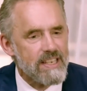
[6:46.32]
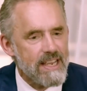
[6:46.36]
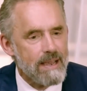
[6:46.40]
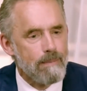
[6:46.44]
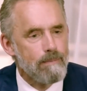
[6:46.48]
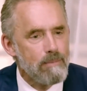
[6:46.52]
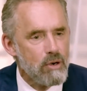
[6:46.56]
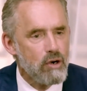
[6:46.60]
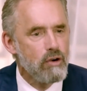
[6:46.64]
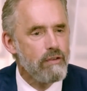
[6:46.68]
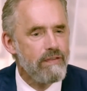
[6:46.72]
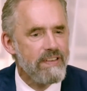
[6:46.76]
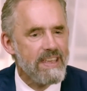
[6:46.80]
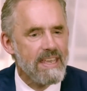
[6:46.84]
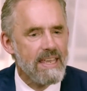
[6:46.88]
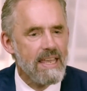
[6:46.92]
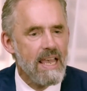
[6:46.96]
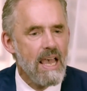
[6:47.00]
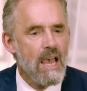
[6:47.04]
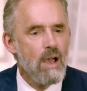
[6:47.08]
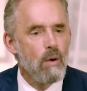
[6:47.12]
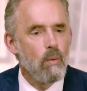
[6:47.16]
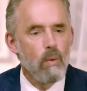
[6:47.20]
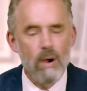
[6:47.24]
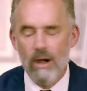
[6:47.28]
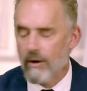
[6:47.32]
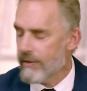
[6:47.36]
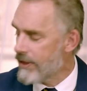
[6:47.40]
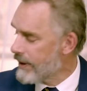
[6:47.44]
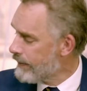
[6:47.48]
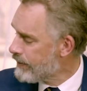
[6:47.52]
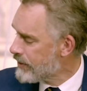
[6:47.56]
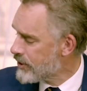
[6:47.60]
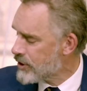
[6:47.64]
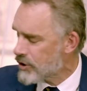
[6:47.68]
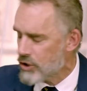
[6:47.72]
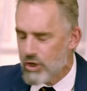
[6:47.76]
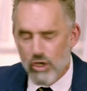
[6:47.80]
ever see a movie where the
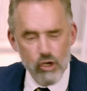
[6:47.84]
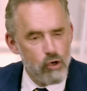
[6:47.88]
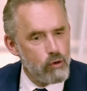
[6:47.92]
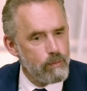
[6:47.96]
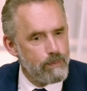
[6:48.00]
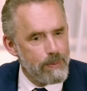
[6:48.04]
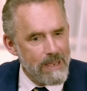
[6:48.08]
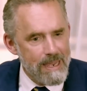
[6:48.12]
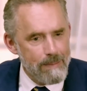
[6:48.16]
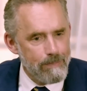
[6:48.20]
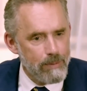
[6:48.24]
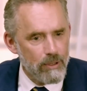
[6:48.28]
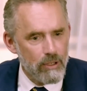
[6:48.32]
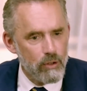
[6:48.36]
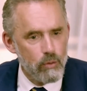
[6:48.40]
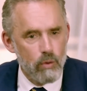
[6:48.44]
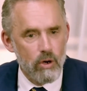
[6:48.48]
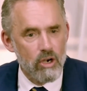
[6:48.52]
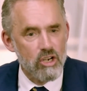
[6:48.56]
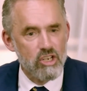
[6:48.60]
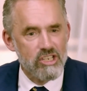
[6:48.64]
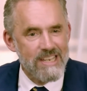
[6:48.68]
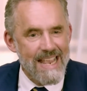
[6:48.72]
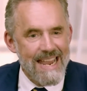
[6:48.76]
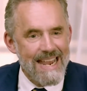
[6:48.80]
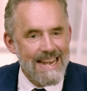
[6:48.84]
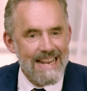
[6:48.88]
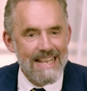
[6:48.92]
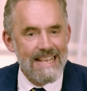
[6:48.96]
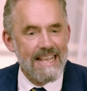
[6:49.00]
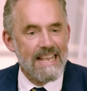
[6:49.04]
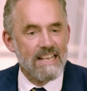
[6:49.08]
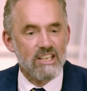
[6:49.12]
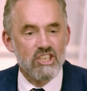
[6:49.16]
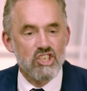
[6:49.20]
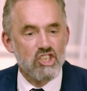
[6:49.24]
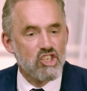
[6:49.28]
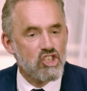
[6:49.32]
2 people who are
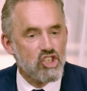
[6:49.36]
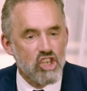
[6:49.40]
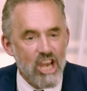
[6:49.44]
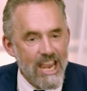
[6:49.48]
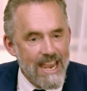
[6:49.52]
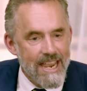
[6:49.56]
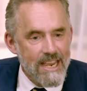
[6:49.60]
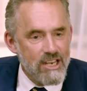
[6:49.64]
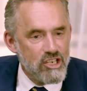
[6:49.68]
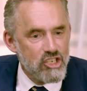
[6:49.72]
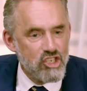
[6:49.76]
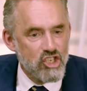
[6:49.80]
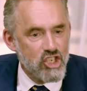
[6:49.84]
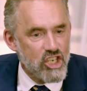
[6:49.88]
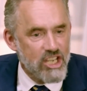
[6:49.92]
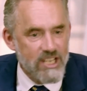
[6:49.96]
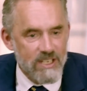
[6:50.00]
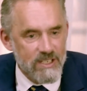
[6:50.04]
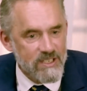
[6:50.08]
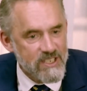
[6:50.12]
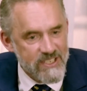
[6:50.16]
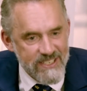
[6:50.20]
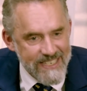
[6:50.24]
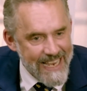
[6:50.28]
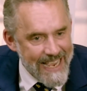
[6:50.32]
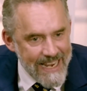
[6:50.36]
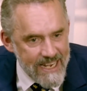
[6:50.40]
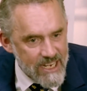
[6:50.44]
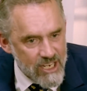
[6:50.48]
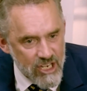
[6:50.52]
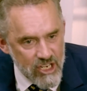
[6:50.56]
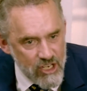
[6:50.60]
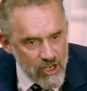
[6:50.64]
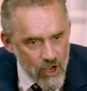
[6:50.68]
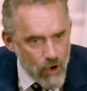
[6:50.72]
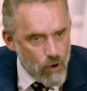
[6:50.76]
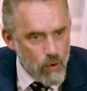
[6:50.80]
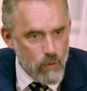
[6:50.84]
dating exchange
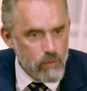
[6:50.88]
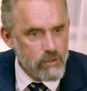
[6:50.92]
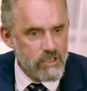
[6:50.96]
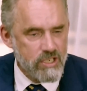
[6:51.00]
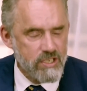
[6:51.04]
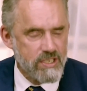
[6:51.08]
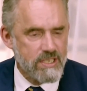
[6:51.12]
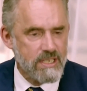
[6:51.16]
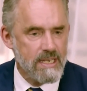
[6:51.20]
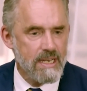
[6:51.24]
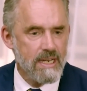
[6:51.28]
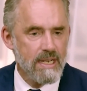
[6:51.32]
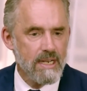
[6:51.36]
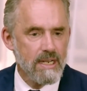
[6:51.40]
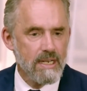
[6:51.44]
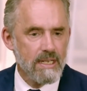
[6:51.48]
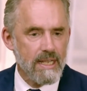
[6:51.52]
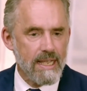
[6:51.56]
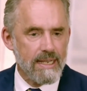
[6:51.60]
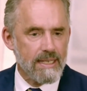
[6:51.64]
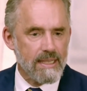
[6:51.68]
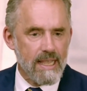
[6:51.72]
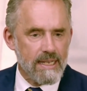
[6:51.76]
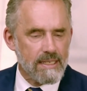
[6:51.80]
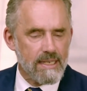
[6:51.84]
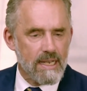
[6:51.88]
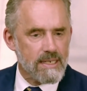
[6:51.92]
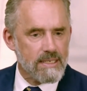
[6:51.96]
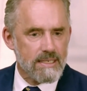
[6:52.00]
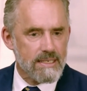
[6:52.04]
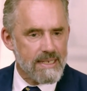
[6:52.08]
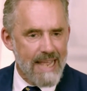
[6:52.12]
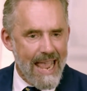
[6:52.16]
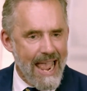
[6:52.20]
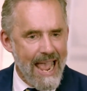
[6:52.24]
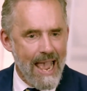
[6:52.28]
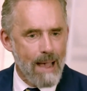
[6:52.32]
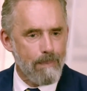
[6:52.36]
consent notes? Like, that
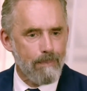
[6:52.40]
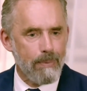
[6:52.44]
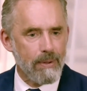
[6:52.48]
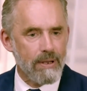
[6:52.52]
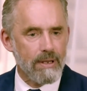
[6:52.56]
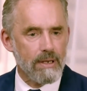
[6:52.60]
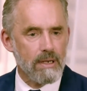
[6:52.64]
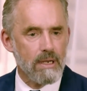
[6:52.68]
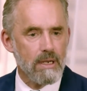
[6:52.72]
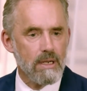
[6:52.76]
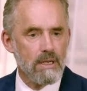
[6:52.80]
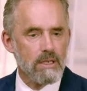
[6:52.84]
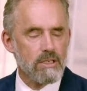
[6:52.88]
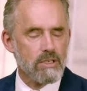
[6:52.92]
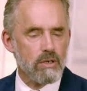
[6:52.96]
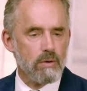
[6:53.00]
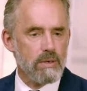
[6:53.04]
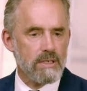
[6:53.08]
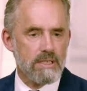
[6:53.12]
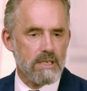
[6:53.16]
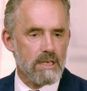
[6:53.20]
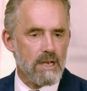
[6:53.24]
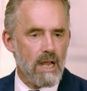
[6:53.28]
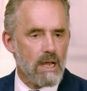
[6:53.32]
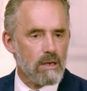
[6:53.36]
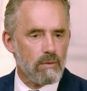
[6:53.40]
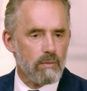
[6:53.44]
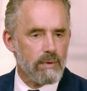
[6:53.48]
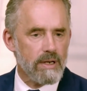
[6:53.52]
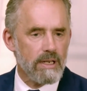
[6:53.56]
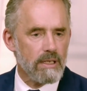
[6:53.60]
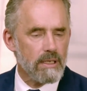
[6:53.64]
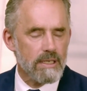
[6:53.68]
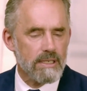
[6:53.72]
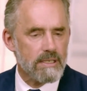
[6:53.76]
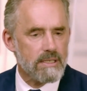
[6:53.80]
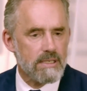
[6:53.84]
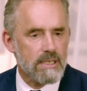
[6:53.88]
doesn't happen. So it's an
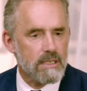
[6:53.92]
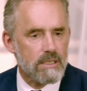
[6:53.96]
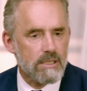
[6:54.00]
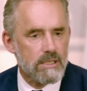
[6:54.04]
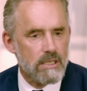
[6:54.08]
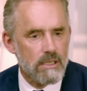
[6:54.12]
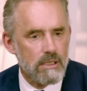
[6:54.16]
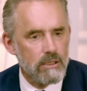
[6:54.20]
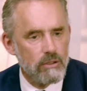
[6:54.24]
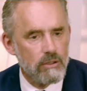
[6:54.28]
unrealistic